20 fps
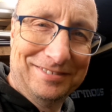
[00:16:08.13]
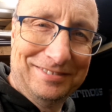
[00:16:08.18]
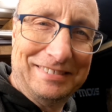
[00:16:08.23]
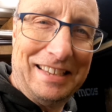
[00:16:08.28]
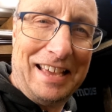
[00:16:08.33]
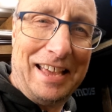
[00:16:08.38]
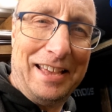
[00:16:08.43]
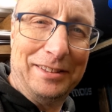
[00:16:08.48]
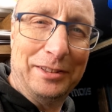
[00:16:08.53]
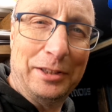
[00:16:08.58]

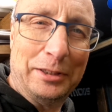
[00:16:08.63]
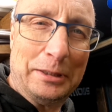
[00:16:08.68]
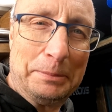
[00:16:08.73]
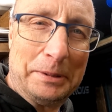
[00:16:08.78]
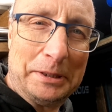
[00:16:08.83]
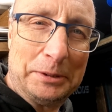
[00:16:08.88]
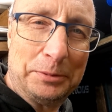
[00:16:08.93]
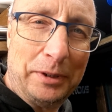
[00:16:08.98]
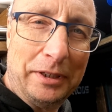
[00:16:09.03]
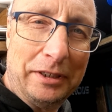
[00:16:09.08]
Yeah, not the
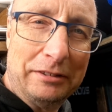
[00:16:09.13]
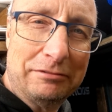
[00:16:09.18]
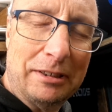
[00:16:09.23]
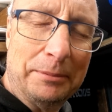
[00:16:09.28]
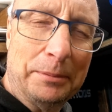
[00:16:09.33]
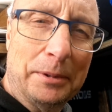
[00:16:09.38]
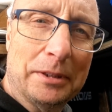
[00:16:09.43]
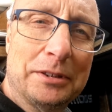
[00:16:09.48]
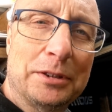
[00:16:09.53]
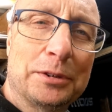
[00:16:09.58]
best way to
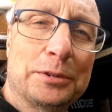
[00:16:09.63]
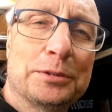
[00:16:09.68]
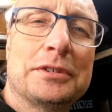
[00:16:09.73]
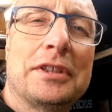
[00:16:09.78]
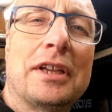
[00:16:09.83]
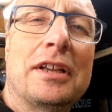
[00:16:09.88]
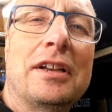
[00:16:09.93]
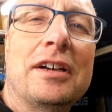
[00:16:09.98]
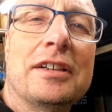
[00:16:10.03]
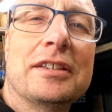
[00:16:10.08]
treat my tools,
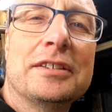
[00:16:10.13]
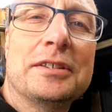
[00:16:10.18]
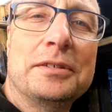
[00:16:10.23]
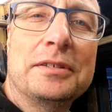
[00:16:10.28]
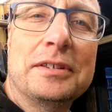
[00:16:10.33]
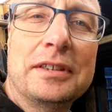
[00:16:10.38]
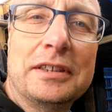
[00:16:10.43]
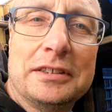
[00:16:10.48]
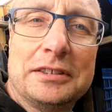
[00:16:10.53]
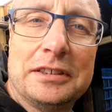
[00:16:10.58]
don't like
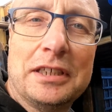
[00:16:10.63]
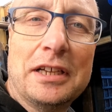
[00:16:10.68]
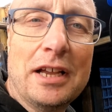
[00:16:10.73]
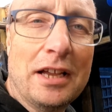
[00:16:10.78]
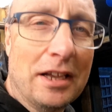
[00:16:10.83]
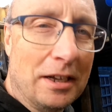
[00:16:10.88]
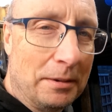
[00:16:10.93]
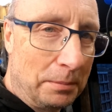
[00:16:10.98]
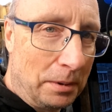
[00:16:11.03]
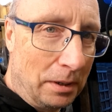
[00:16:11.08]
doing this,
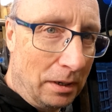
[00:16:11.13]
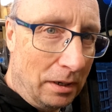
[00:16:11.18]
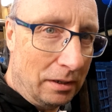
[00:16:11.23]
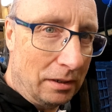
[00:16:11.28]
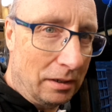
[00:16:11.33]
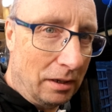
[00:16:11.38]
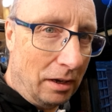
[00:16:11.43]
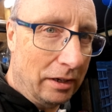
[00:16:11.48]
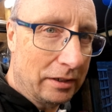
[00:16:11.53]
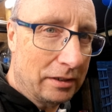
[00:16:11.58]

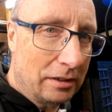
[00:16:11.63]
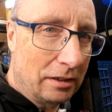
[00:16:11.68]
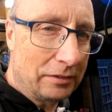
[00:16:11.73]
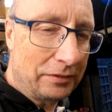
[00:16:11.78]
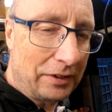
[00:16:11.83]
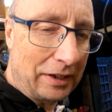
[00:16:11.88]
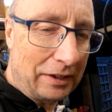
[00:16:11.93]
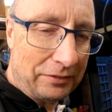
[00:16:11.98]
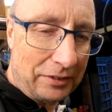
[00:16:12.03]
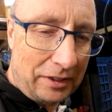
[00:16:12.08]
but I kind
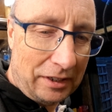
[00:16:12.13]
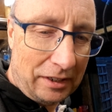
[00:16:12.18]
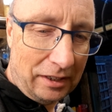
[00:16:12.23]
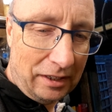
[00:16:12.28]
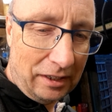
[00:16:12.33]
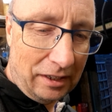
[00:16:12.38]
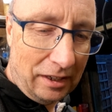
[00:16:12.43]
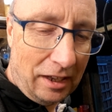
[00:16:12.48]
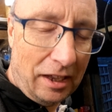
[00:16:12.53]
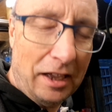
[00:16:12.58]
of have
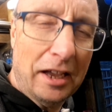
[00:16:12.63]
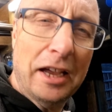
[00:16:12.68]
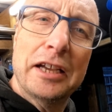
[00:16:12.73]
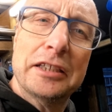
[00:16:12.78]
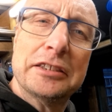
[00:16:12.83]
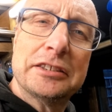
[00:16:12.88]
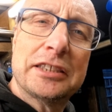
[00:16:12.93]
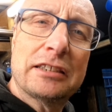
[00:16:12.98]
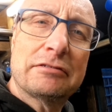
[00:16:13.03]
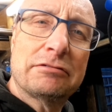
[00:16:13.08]
a
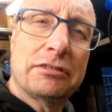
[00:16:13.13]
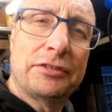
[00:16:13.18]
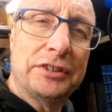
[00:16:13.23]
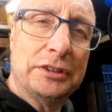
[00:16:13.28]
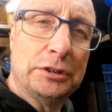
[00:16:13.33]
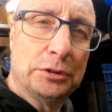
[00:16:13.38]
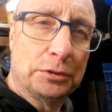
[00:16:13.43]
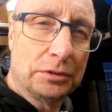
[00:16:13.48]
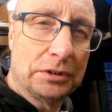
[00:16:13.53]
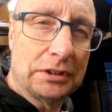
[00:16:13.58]

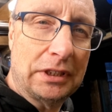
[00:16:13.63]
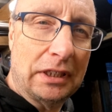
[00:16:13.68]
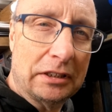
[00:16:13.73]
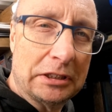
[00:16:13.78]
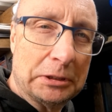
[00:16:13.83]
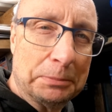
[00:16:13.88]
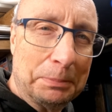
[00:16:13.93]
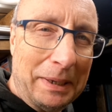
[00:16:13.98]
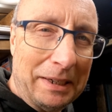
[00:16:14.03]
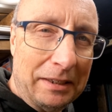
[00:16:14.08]
sacrificial set
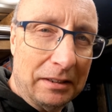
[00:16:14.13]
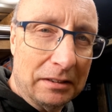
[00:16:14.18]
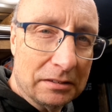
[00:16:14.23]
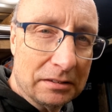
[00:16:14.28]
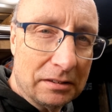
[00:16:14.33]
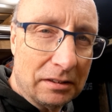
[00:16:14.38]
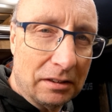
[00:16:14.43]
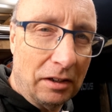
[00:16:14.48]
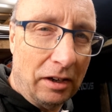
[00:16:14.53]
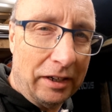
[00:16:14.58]
of
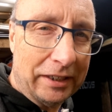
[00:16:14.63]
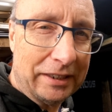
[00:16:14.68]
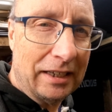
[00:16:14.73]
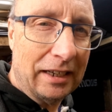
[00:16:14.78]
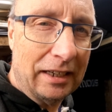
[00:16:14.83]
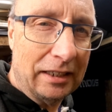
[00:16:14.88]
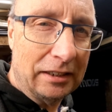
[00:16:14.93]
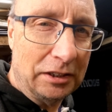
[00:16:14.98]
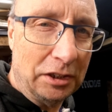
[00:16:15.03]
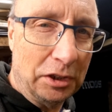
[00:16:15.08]
spanners that I
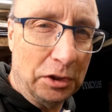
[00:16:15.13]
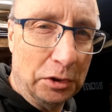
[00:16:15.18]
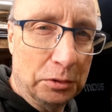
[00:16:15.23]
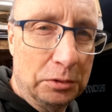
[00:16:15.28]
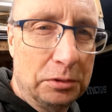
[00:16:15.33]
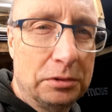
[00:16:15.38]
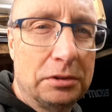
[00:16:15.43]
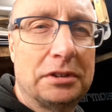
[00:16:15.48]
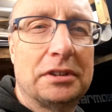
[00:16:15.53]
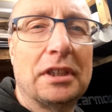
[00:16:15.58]
can
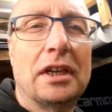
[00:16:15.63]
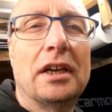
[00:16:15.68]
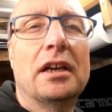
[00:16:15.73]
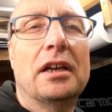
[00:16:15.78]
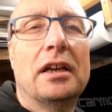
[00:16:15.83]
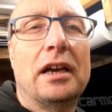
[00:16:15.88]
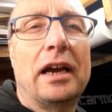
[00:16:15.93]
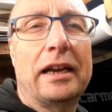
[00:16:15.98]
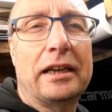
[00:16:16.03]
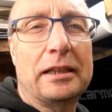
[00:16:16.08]
use
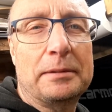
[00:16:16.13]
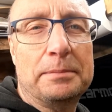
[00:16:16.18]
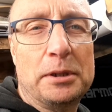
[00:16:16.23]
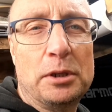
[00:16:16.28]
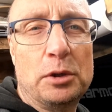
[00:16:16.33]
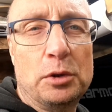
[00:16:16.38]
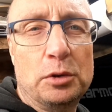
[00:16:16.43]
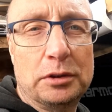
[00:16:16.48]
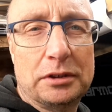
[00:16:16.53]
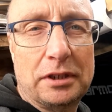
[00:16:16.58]
and
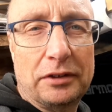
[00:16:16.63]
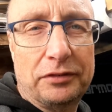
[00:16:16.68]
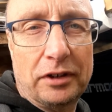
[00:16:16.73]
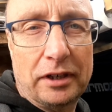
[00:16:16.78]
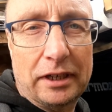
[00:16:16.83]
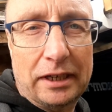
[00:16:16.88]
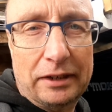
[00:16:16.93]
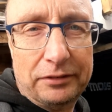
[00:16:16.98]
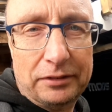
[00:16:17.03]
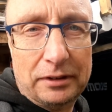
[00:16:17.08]
abuse if
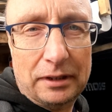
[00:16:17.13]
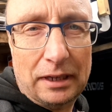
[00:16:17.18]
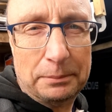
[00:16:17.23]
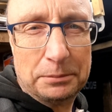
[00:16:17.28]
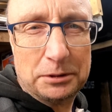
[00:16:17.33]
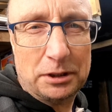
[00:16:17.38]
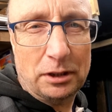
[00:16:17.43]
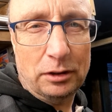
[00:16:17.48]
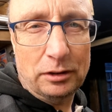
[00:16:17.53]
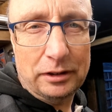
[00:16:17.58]
I
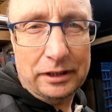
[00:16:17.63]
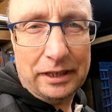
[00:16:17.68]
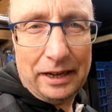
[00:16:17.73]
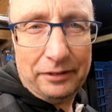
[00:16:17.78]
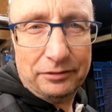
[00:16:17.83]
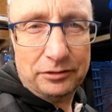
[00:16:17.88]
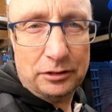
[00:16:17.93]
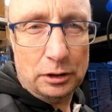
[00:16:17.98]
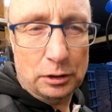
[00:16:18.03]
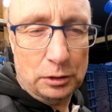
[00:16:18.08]
absolutely
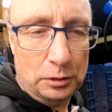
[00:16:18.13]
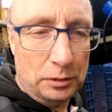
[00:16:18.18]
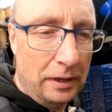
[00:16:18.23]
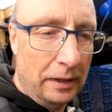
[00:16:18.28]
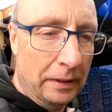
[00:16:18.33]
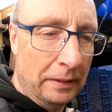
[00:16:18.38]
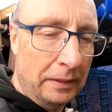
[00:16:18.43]
have to,